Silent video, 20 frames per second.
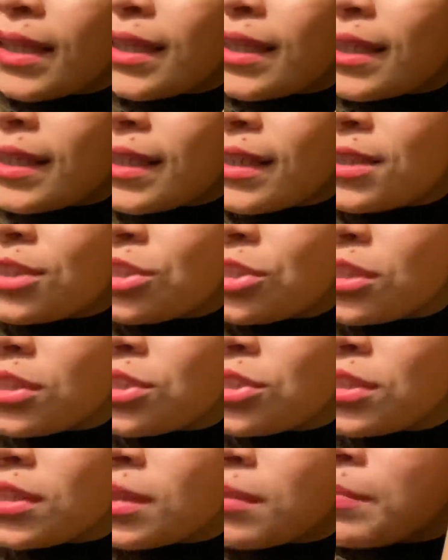it
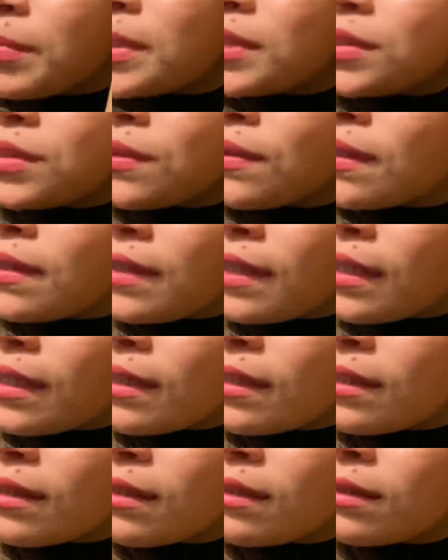shouldn't be too
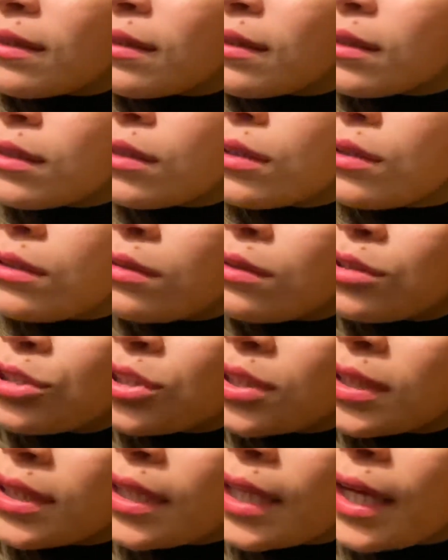thick. You
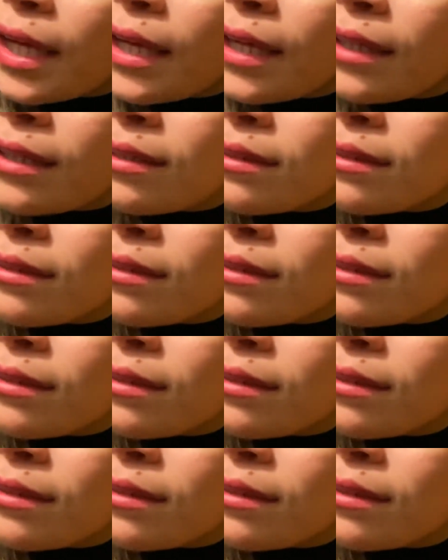should get,